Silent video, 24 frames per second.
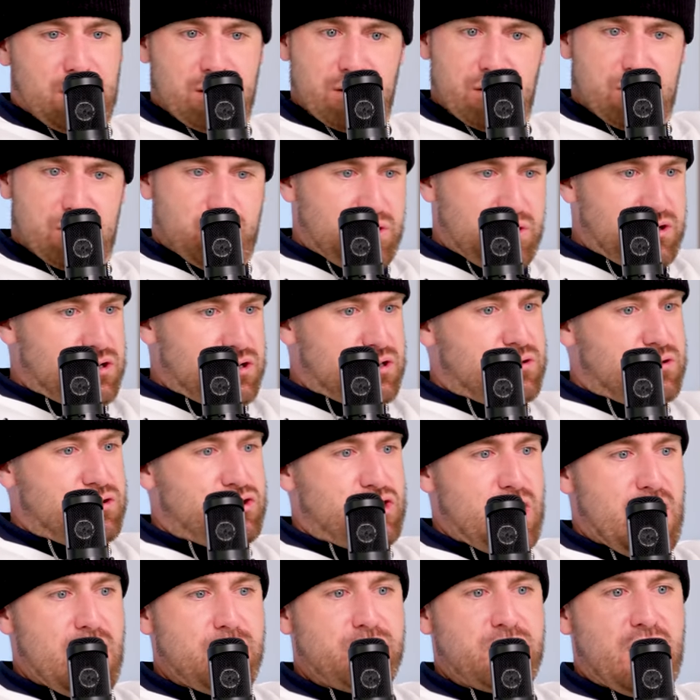and we
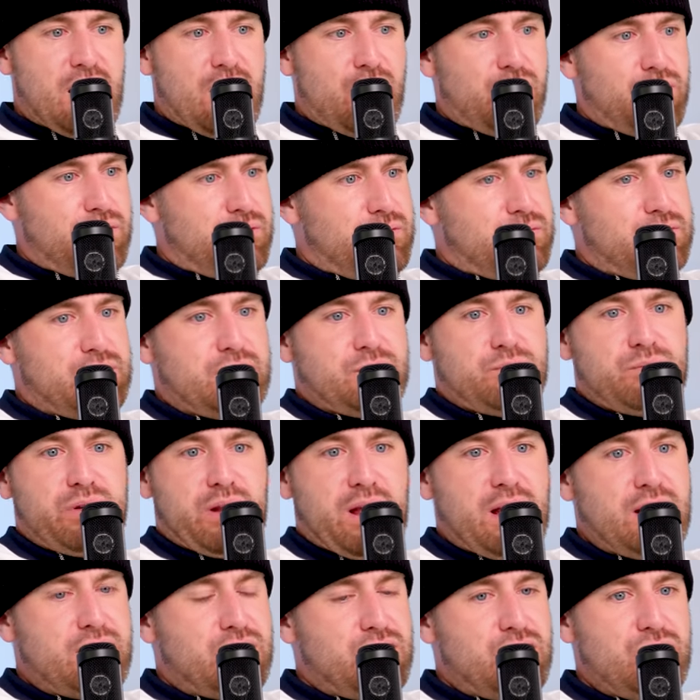just jammed out and
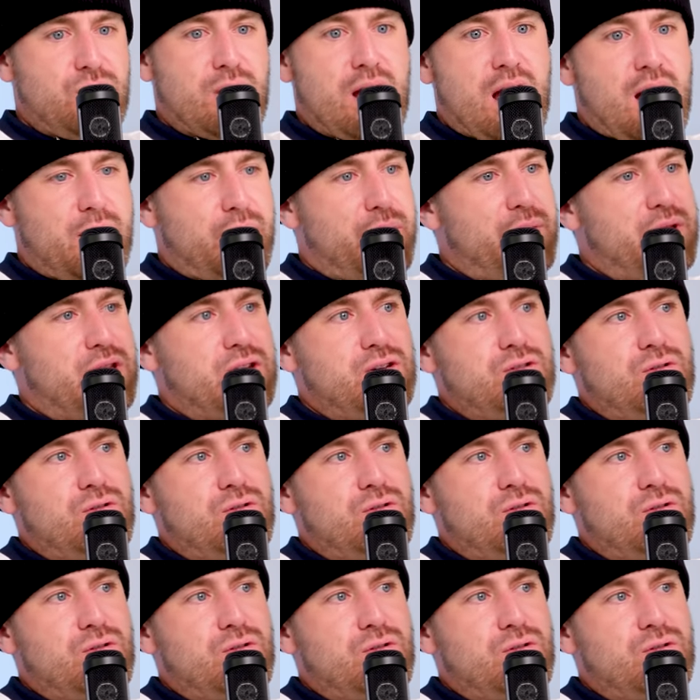played the new album.